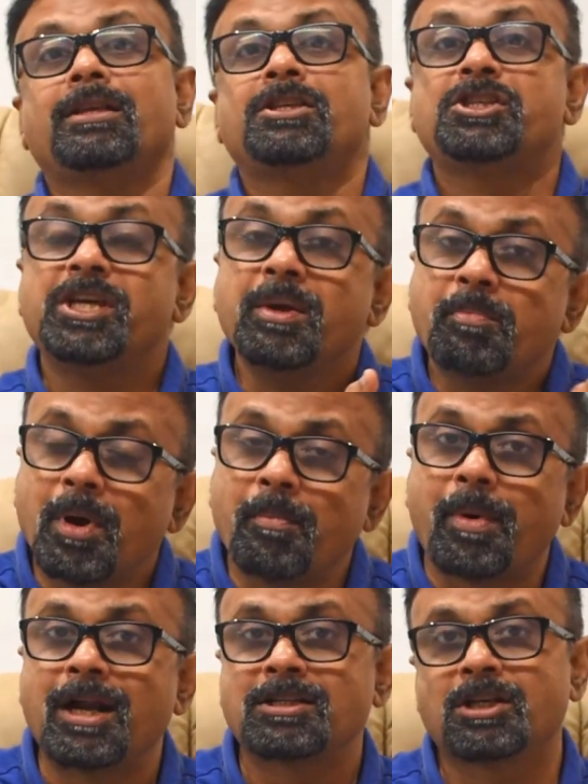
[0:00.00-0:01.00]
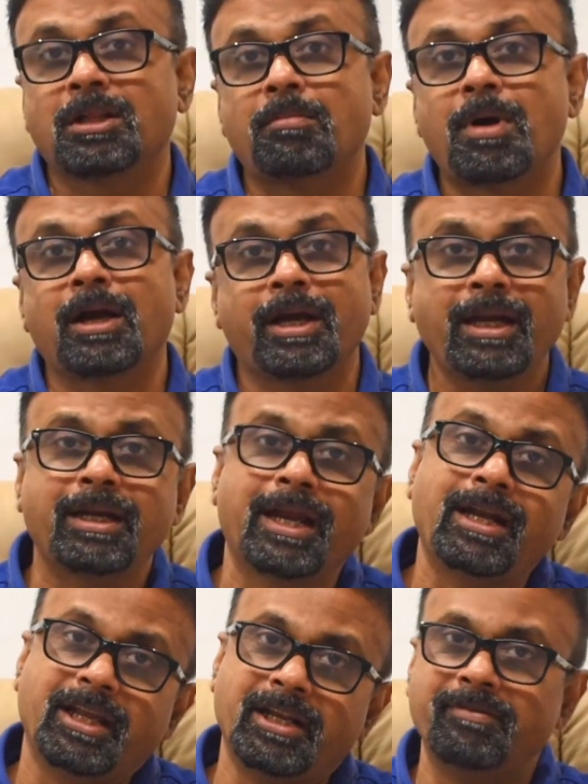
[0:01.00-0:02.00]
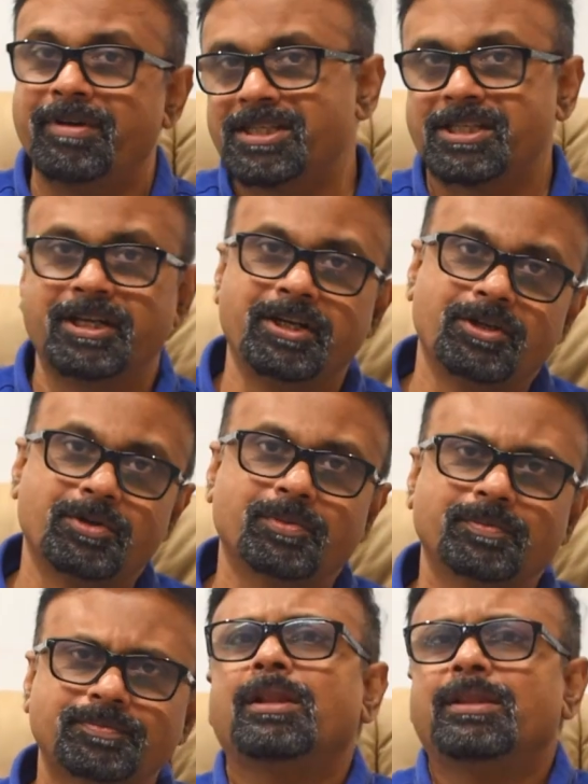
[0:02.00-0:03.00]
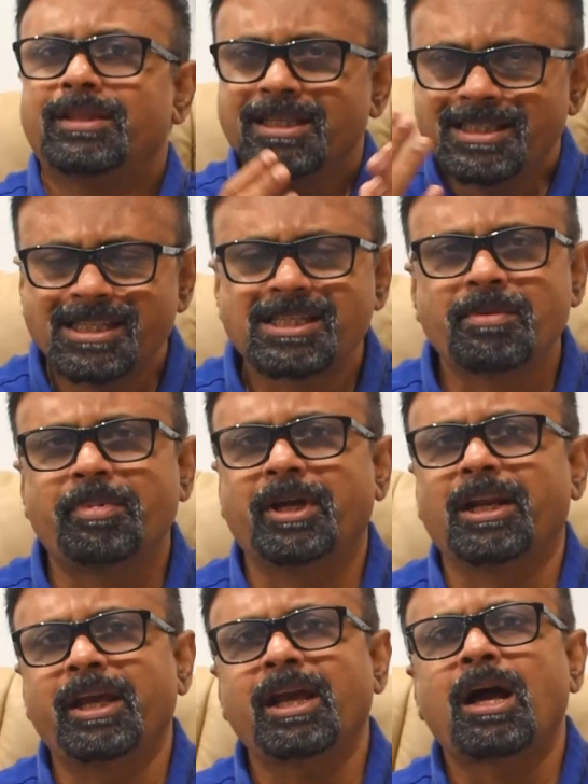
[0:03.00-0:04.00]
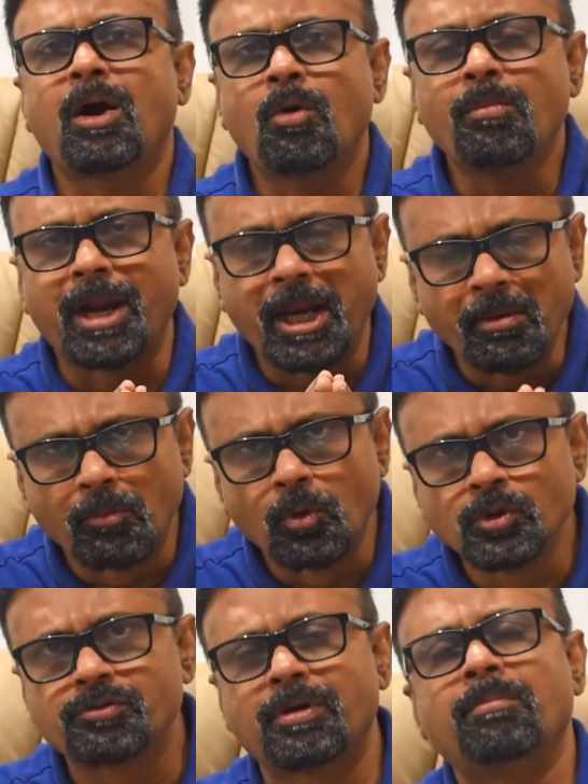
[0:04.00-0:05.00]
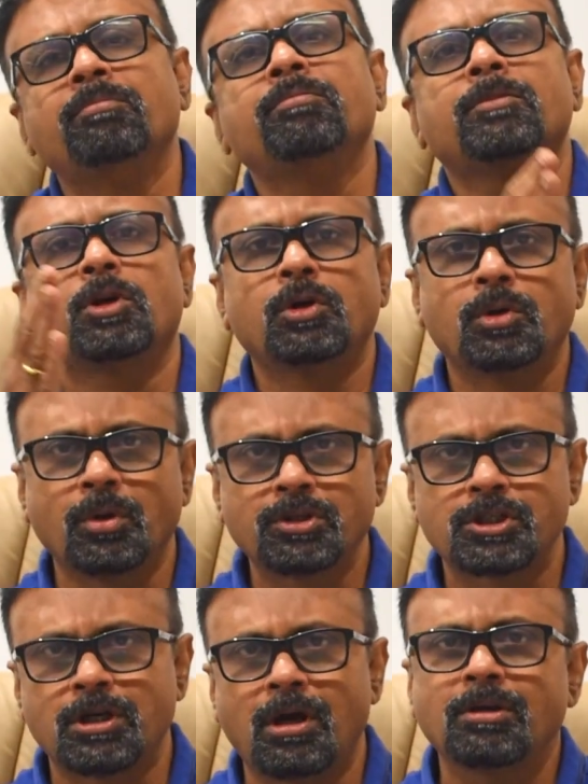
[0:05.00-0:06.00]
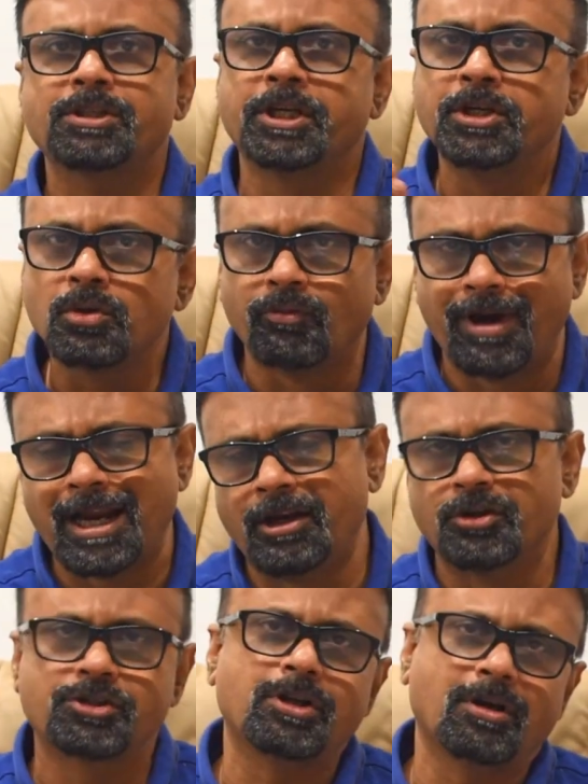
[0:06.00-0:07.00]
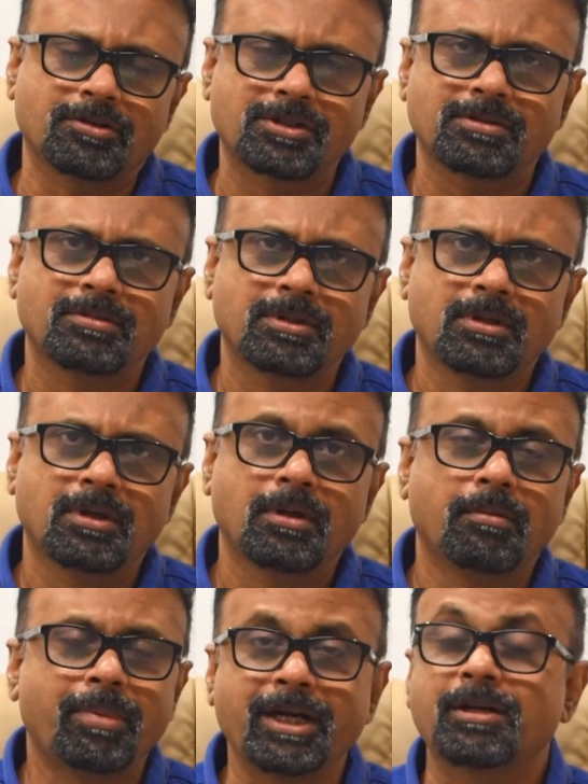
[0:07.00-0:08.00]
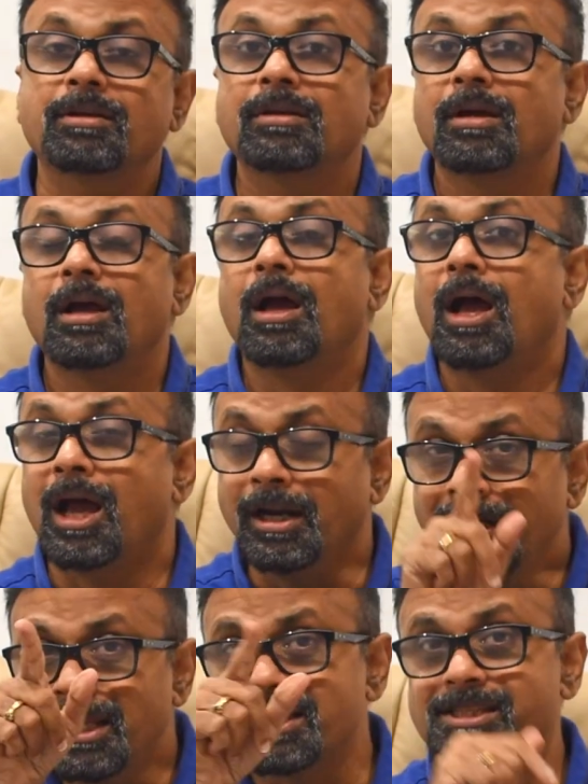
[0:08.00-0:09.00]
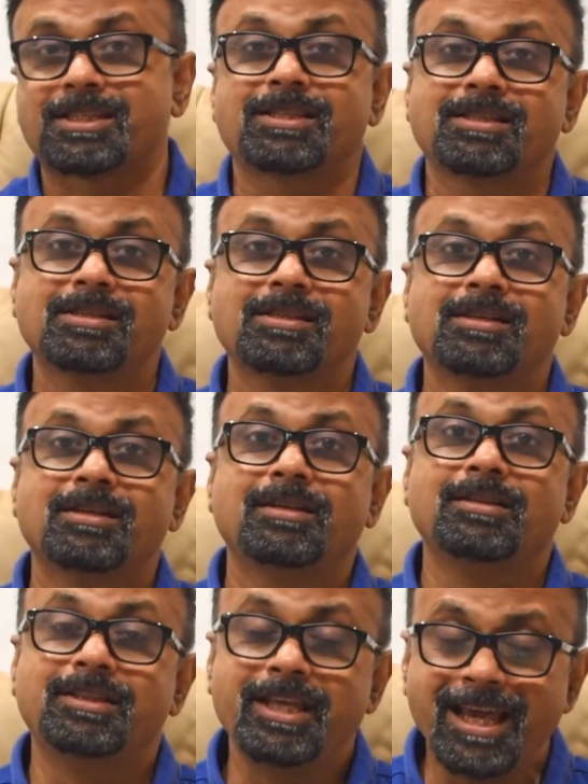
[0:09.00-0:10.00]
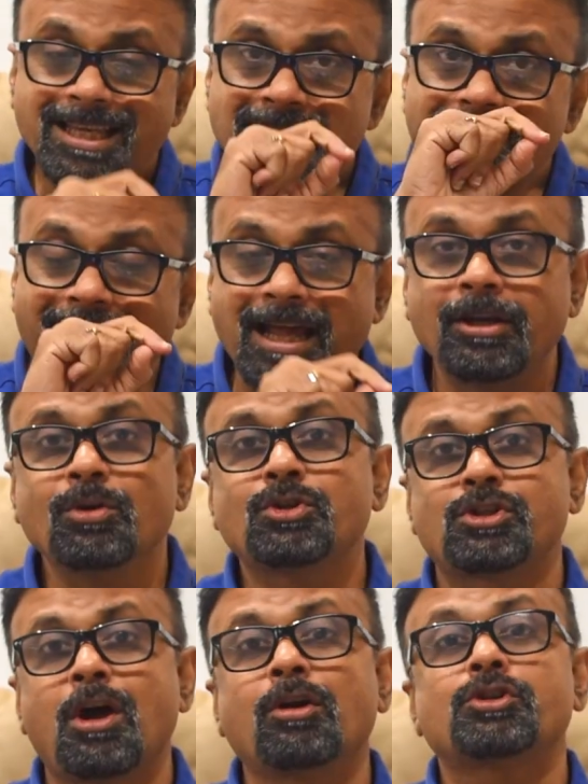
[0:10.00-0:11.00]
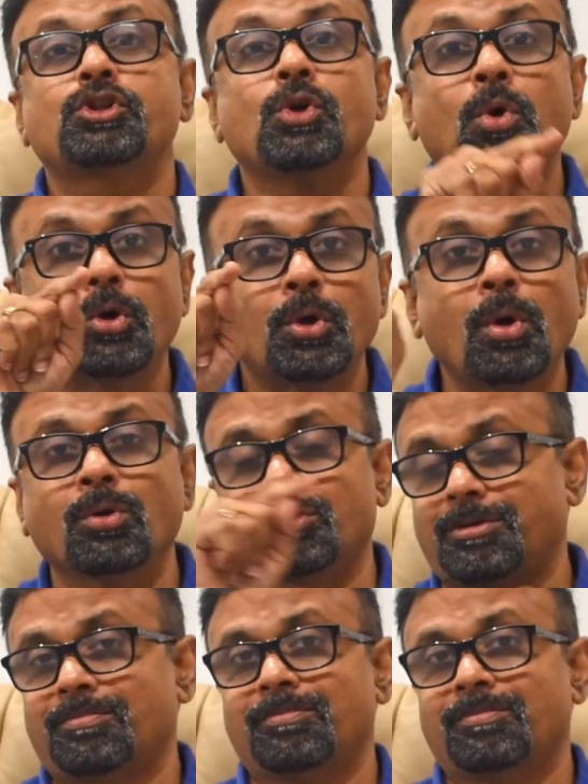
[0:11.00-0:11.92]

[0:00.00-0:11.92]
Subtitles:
cheaper parts of the market get invested into. This is typically how money moves from growth stocks into value stocks. But unless these value stocks show growth